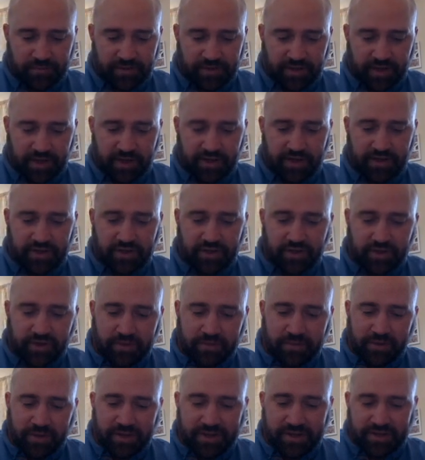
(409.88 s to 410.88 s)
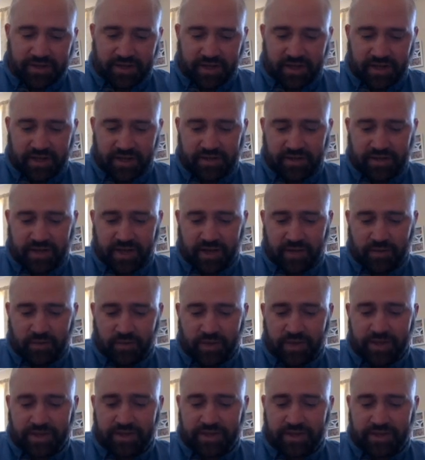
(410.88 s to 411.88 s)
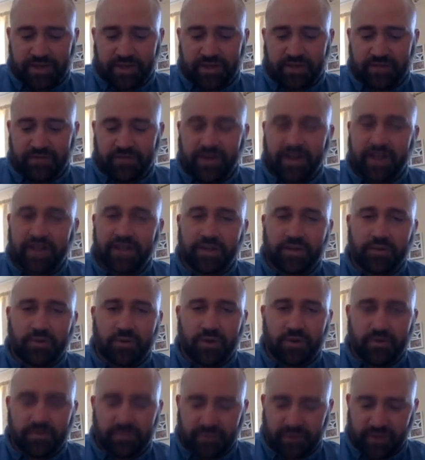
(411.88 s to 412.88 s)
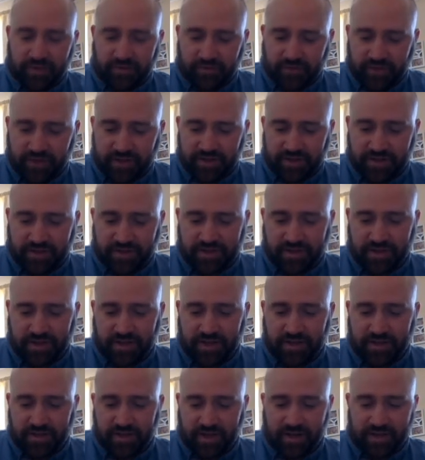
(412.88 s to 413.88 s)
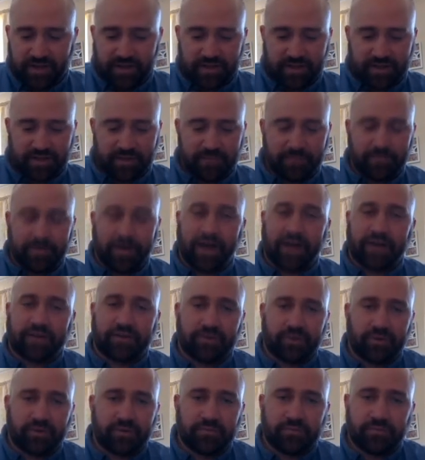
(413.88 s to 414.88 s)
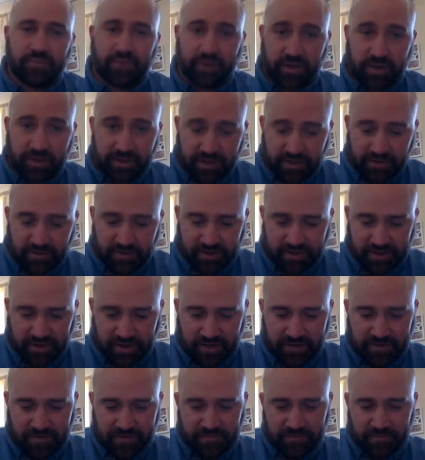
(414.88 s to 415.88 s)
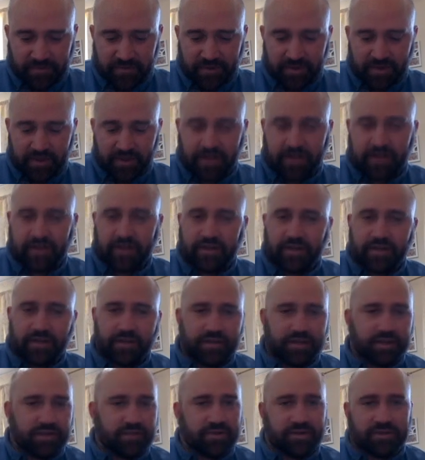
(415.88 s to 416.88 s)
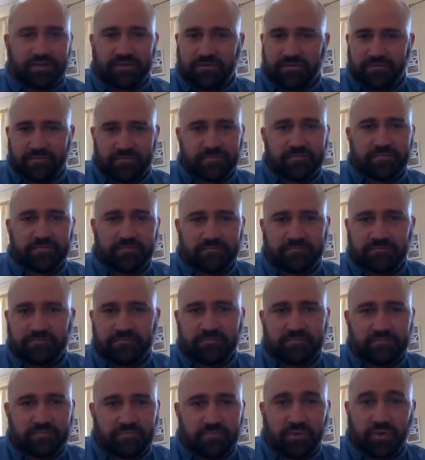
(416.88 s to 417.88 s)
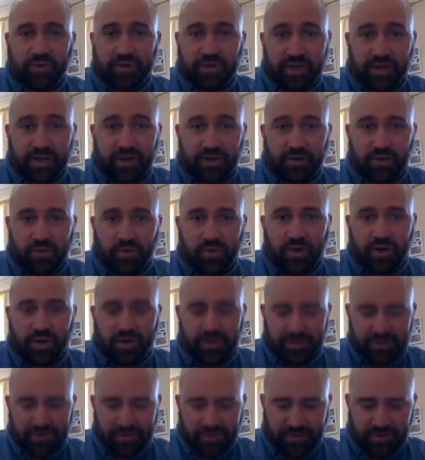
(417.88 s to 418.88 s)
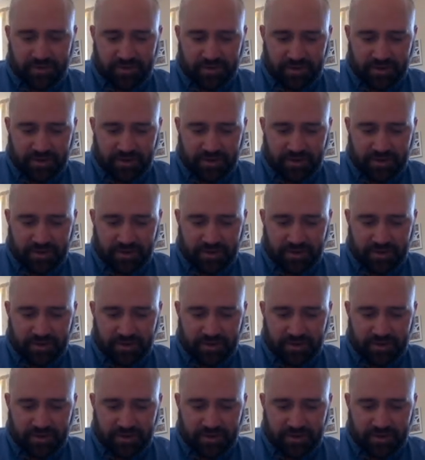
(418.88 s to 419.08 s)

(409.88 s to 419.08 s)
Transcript: An enduring mindset is that we see the value of efficiency and its impact on productivity. There are modern era words.